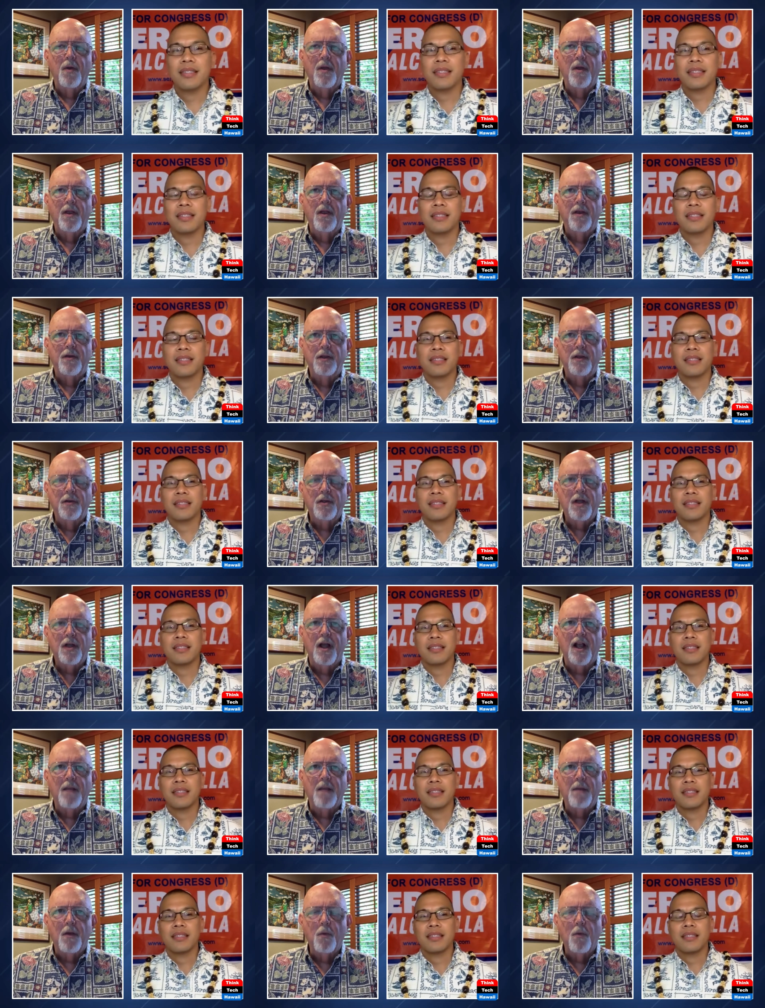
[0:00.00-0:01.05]
Speaker 1: you, you
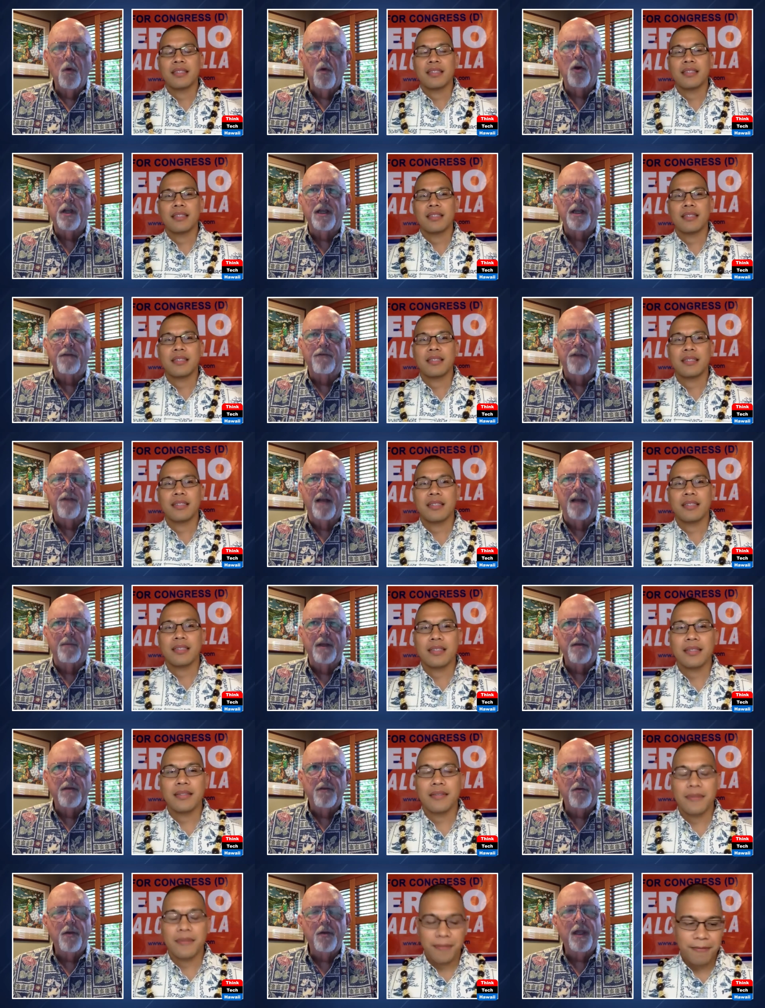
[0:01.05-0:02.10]
talk about working
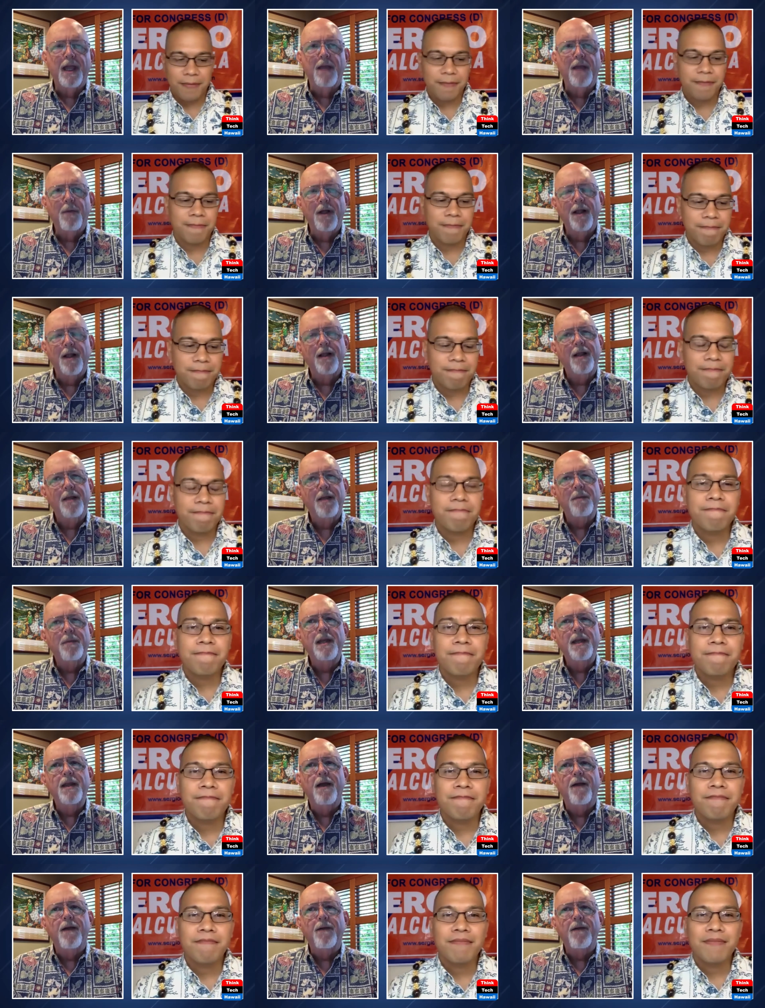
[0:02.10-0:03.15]
families. Okay. Well, I
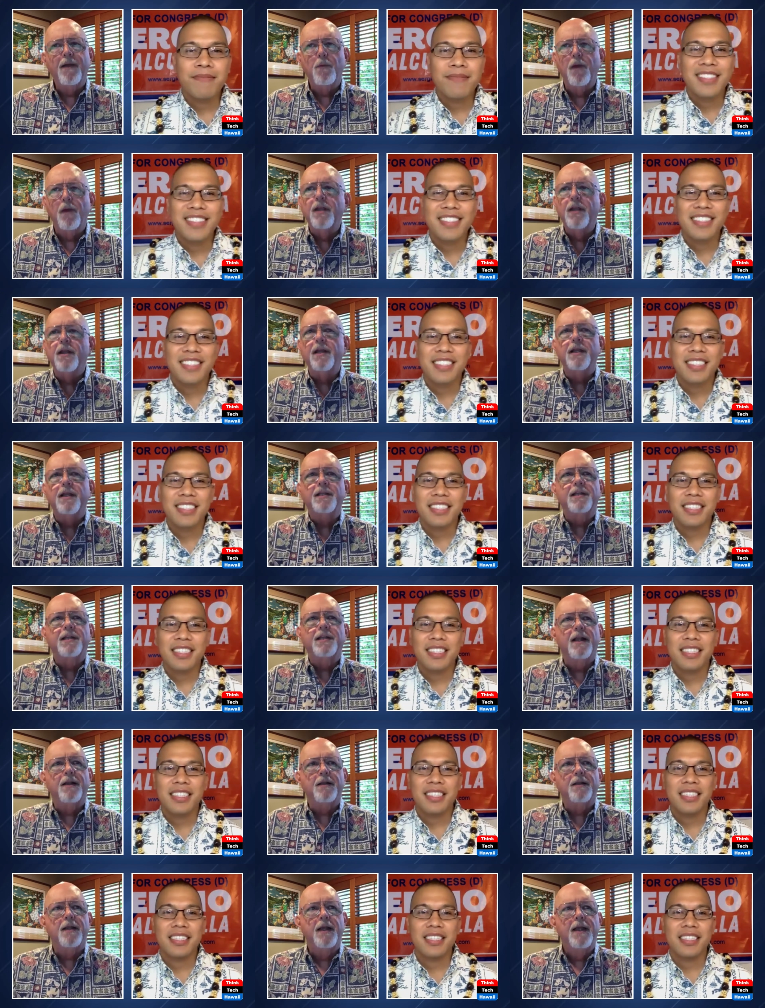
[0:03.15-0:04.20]
mean, all right. What are you going to
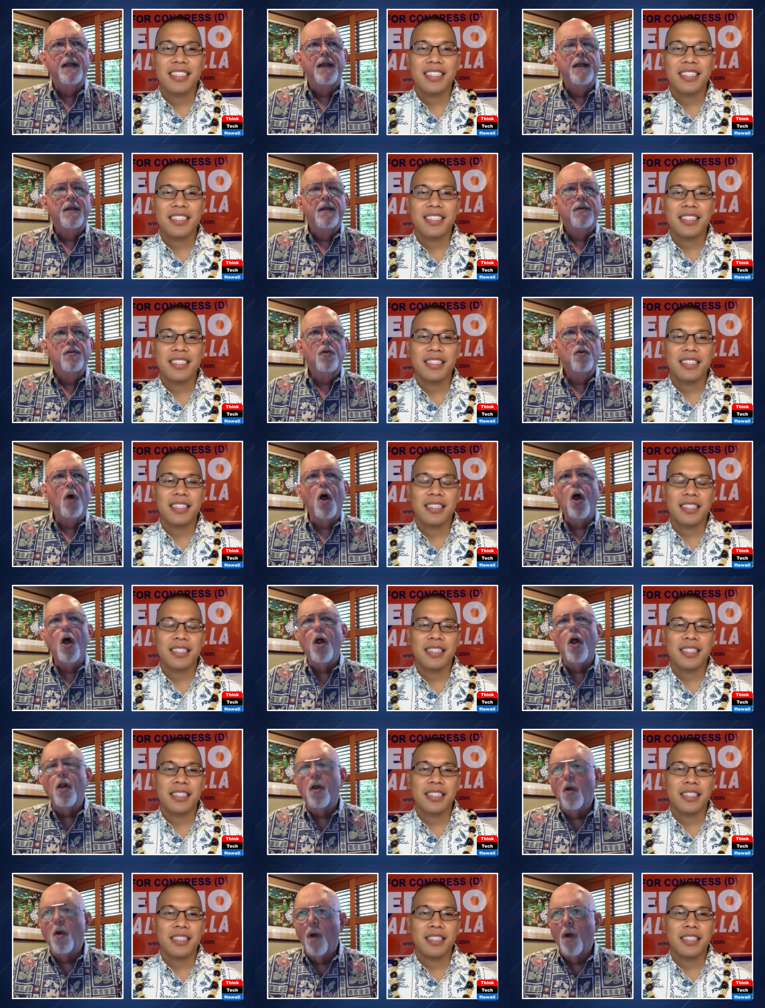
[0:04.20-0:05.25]
tell
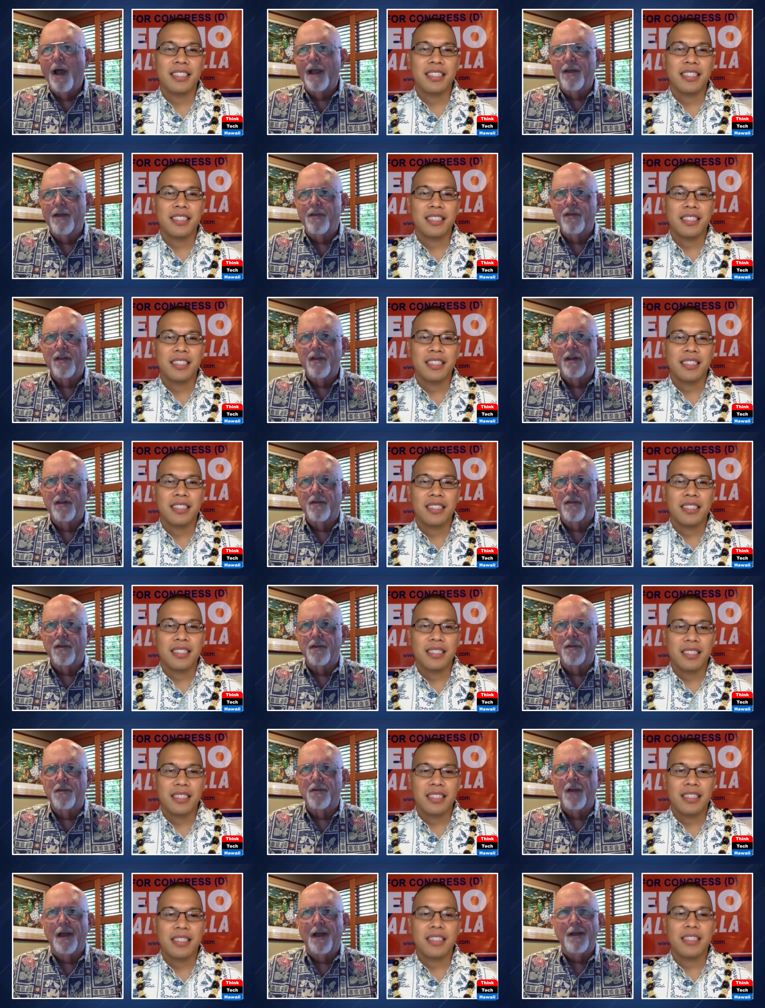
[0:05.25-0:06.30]
all Hawaii
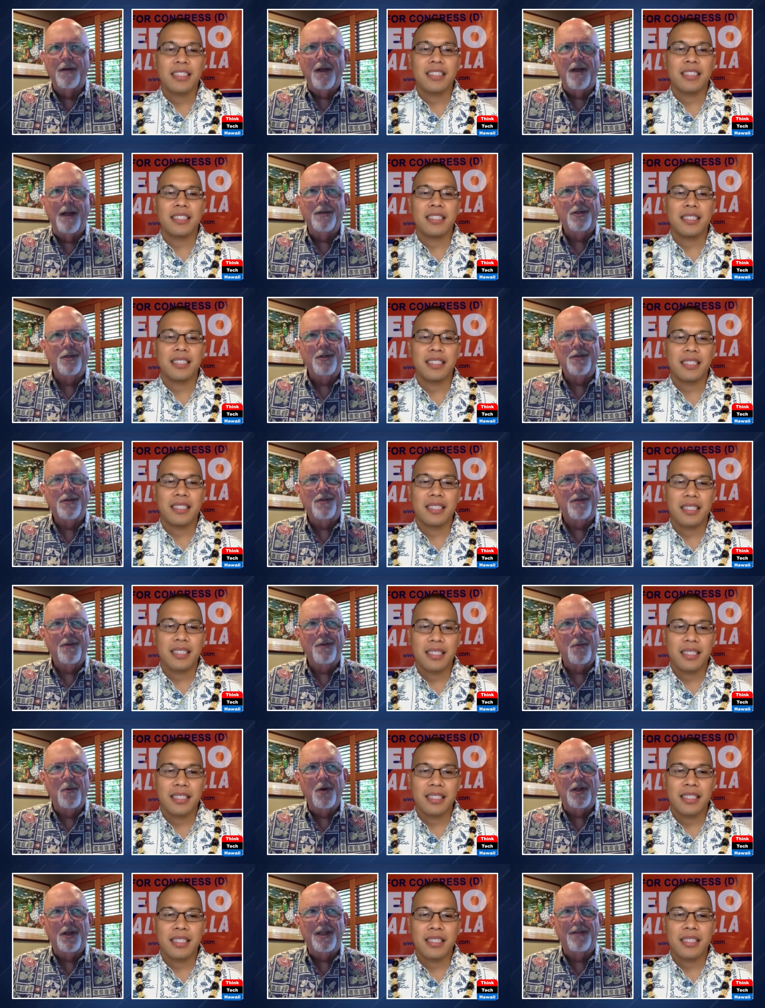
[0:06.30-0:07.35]
citizens, not not just the
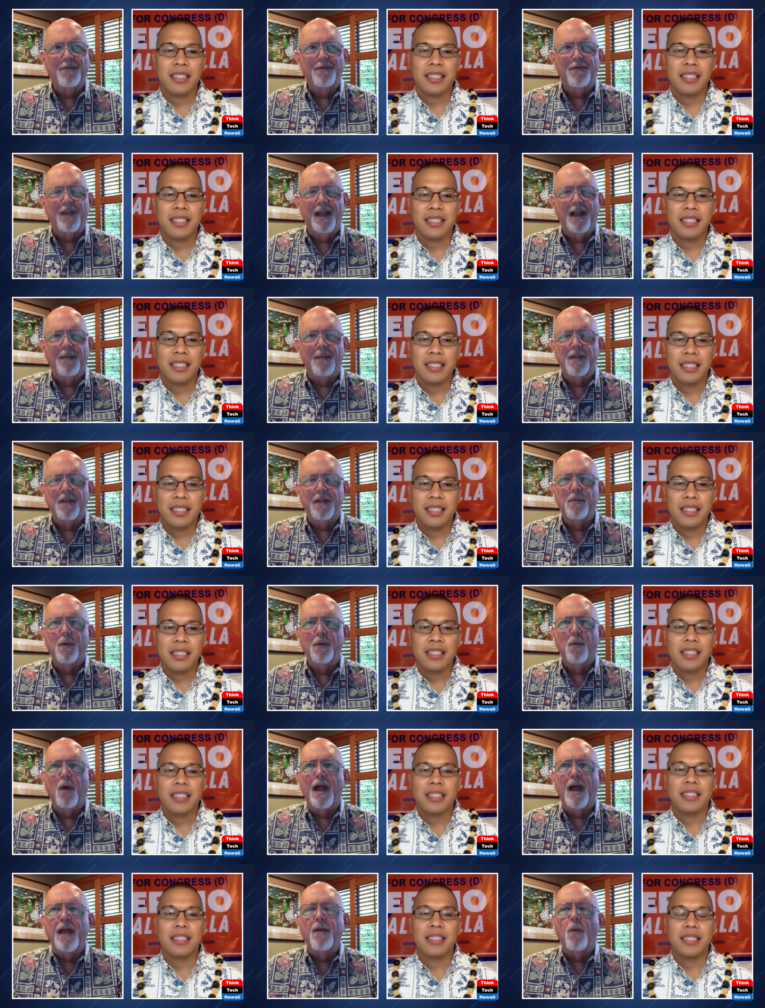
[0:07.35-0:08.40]
working families, but
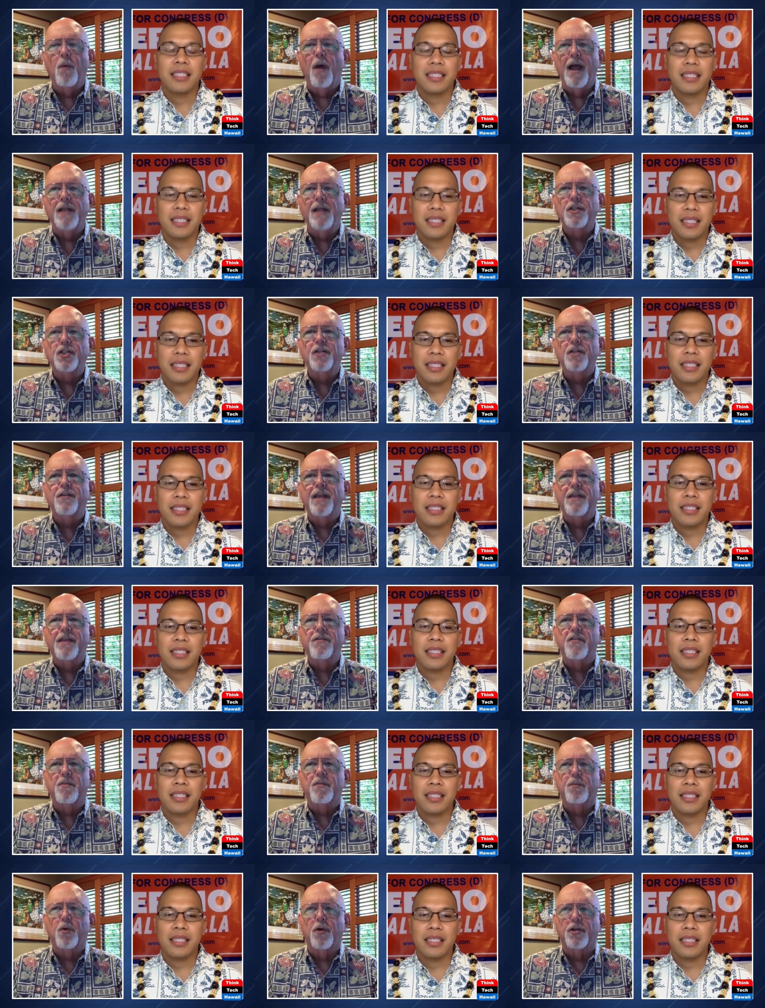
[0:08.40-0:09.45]
why why should they
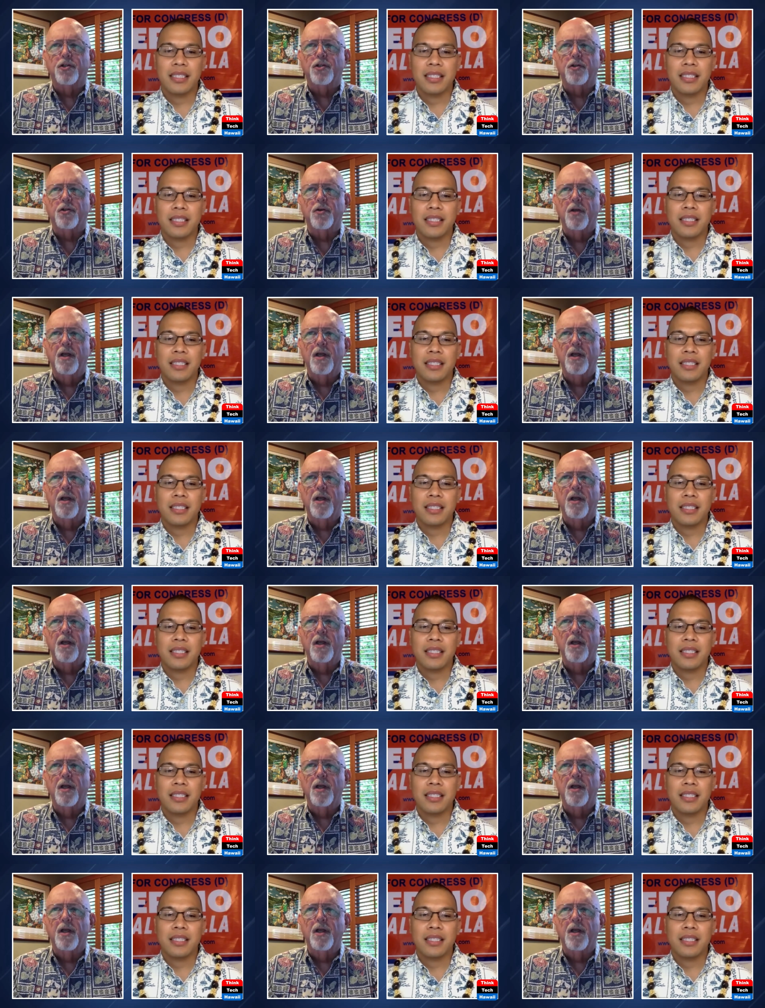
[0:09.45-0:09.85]
support you?